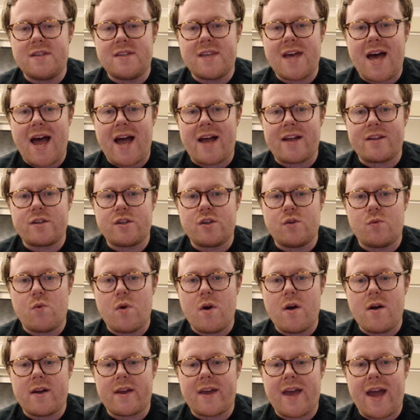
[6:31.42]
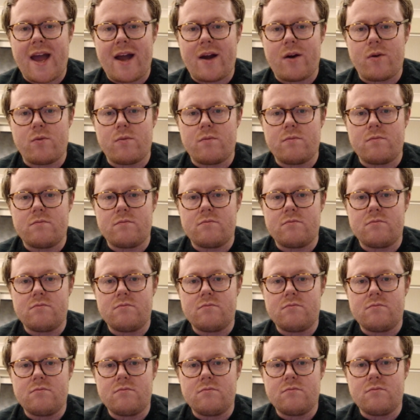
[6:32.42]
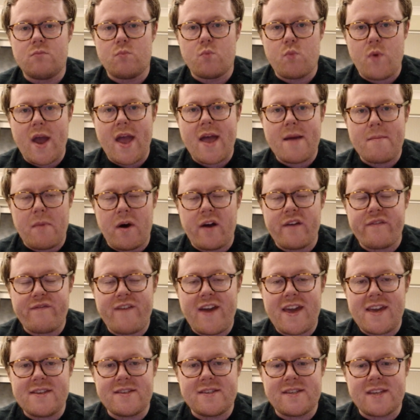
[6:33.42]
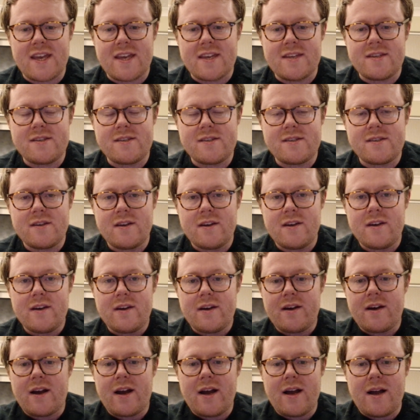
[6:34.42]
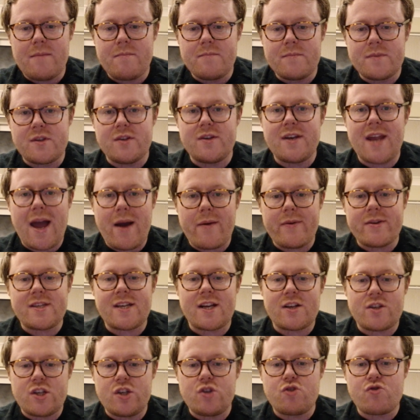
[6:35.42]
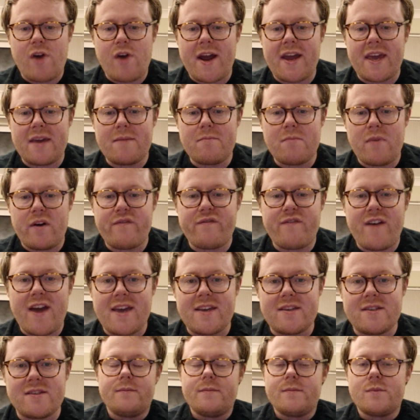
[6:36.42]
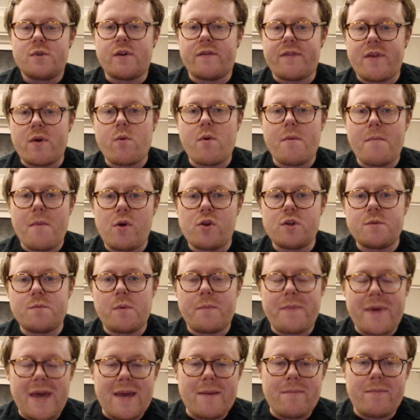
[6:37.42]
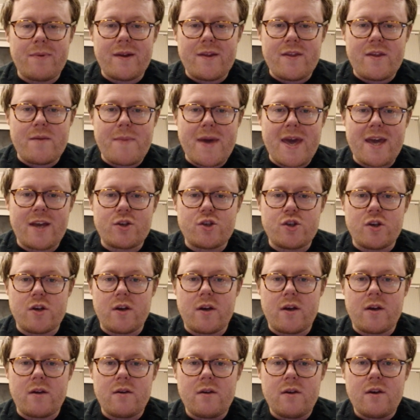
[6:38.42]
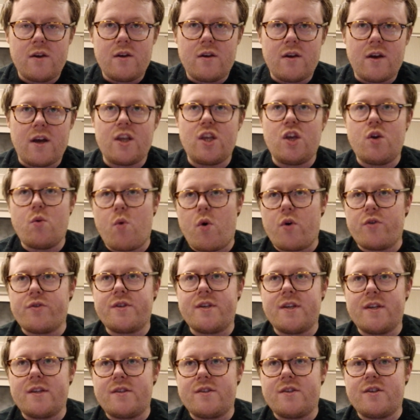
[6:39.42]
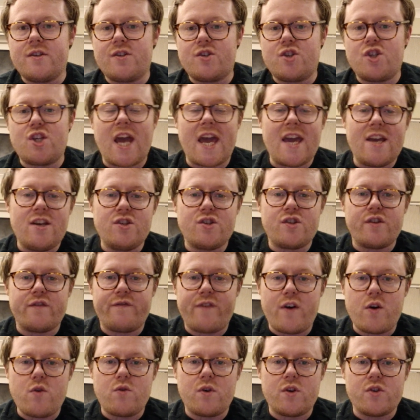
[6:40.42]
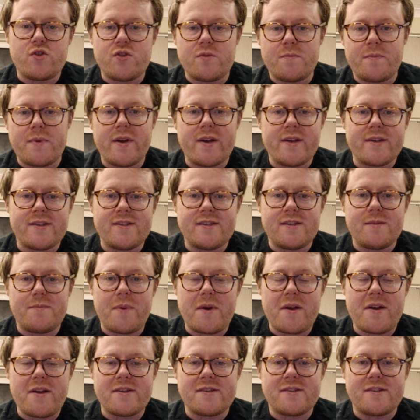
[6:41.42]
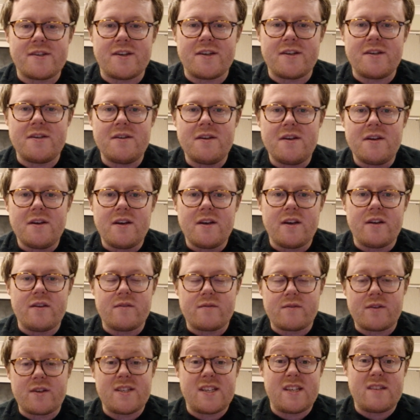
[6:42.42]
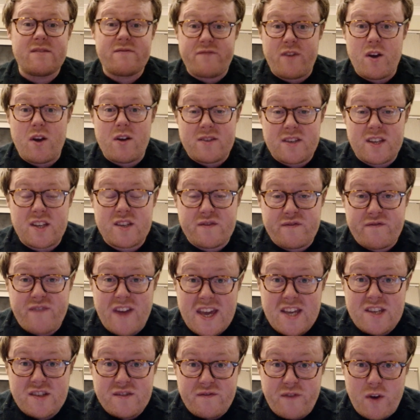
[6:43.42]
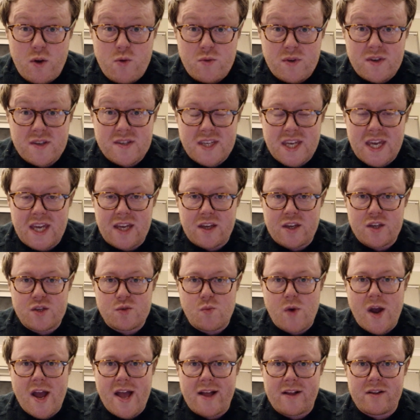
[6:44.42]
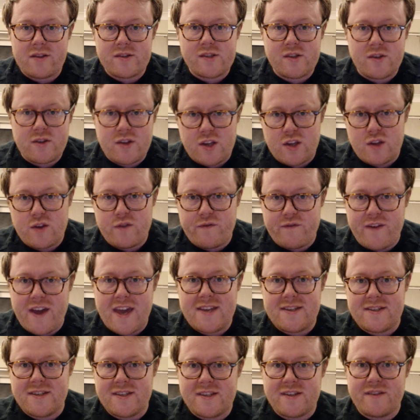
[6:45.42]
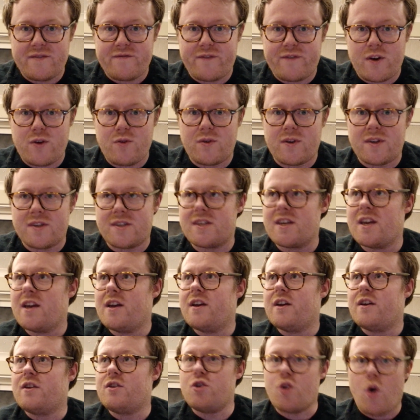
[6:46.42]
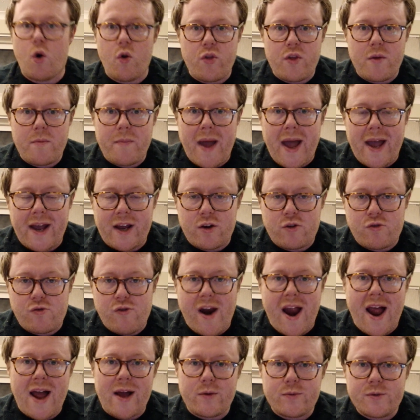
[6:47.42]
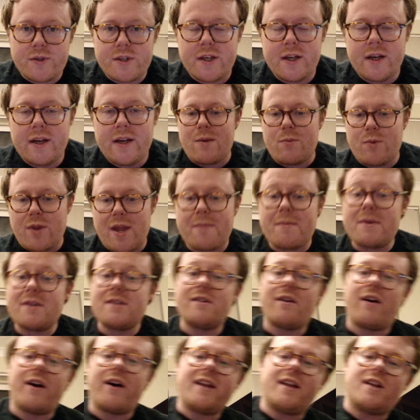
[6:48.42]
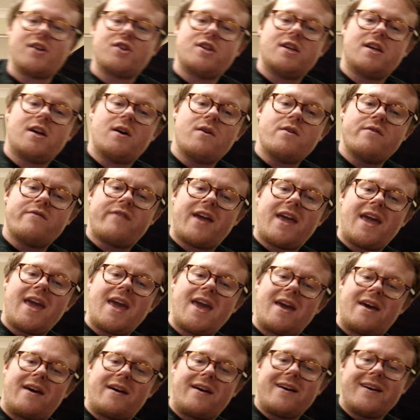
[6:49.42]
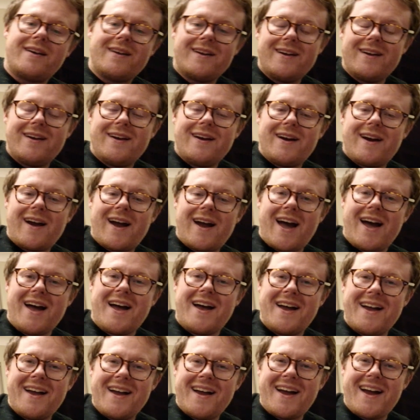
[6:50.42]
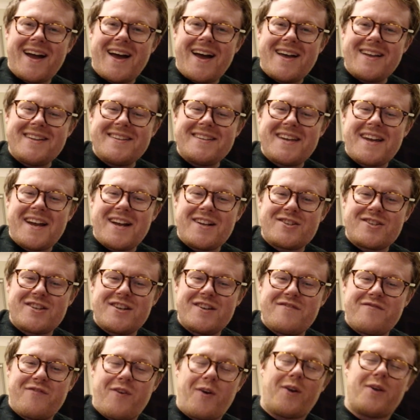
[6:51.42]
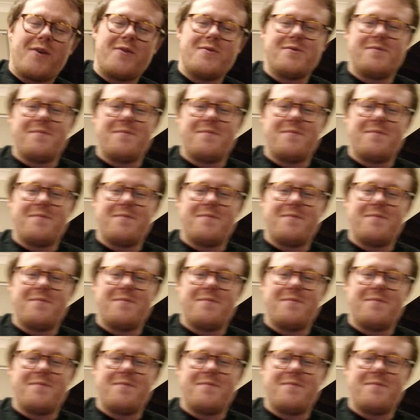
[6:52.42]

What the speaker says: that to work out where my face is. So now it's actually tracking my face. So if there were multiple people in the picture and you wanted to change the focus from person to person, and because it does face focusing as well, so that your face is in focus, not the background. Well, that means that I can actually go over here and it actually follows